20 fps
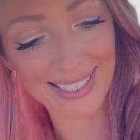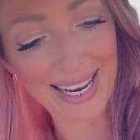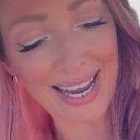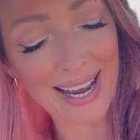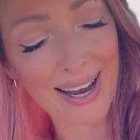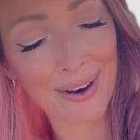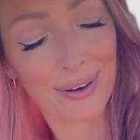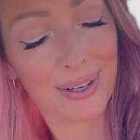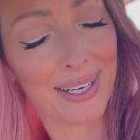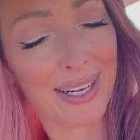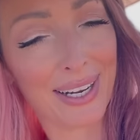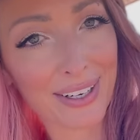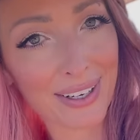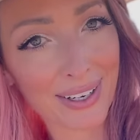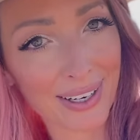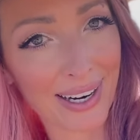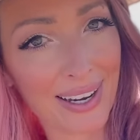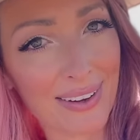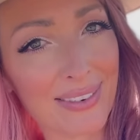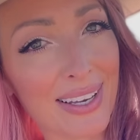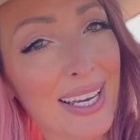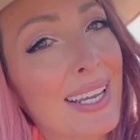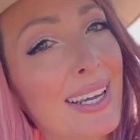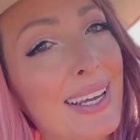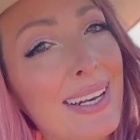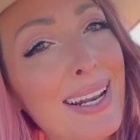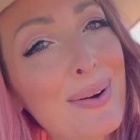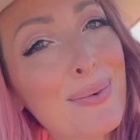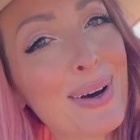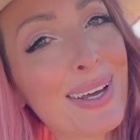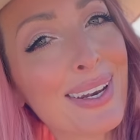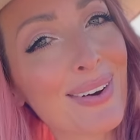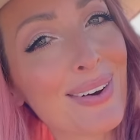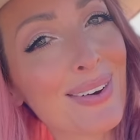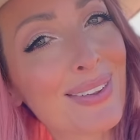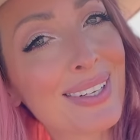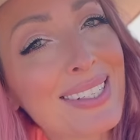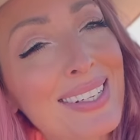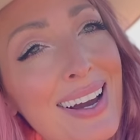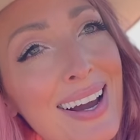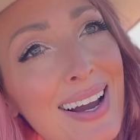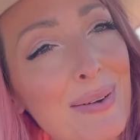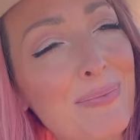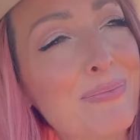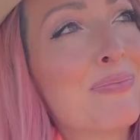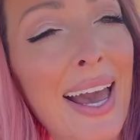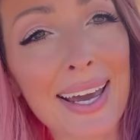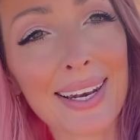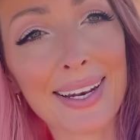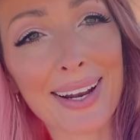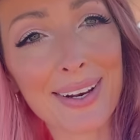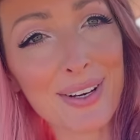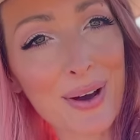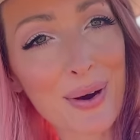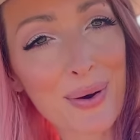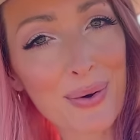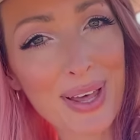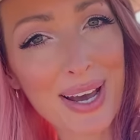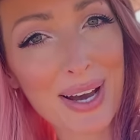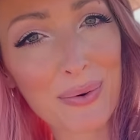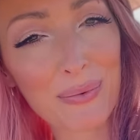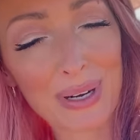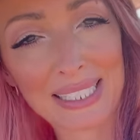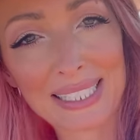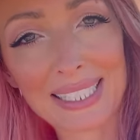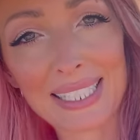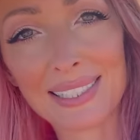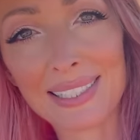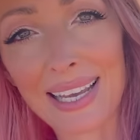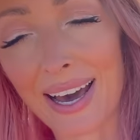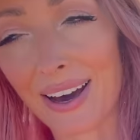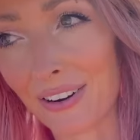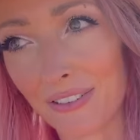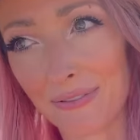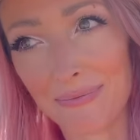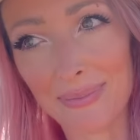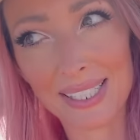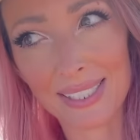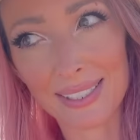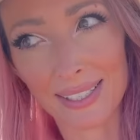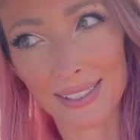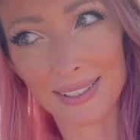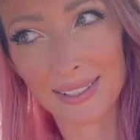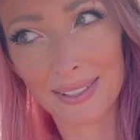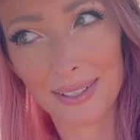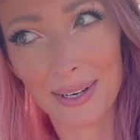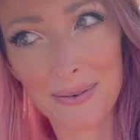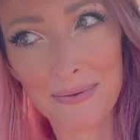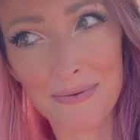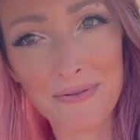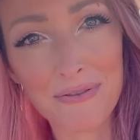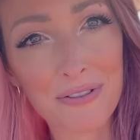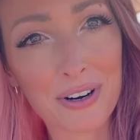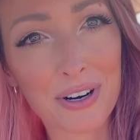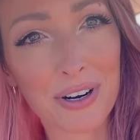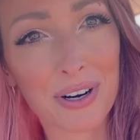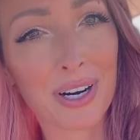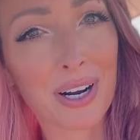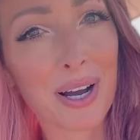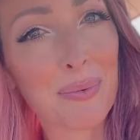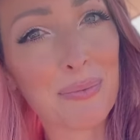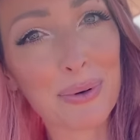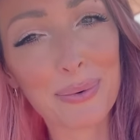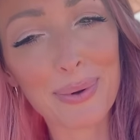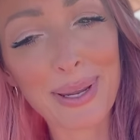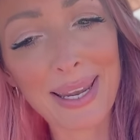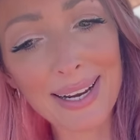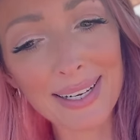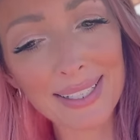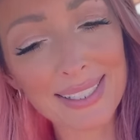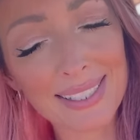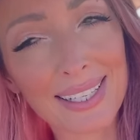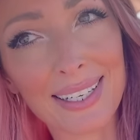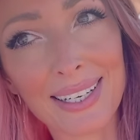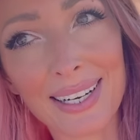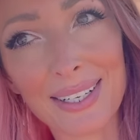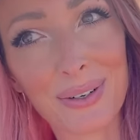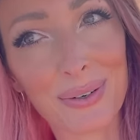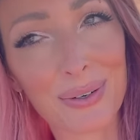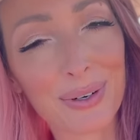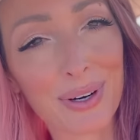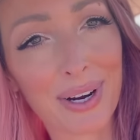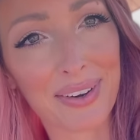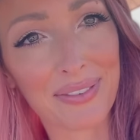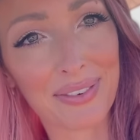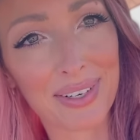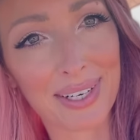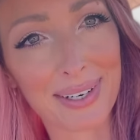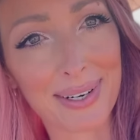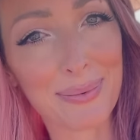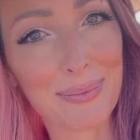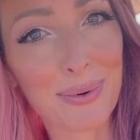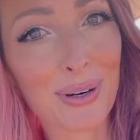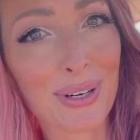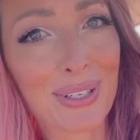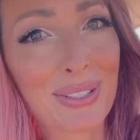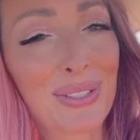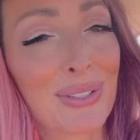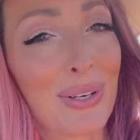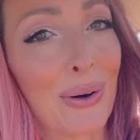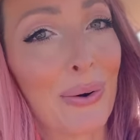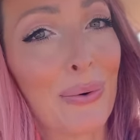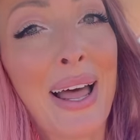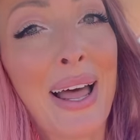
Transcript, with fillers: now and I crave it and I want it all the time. And I know that once it's out of my system for a couple weeks, then I don't crave it anymore. So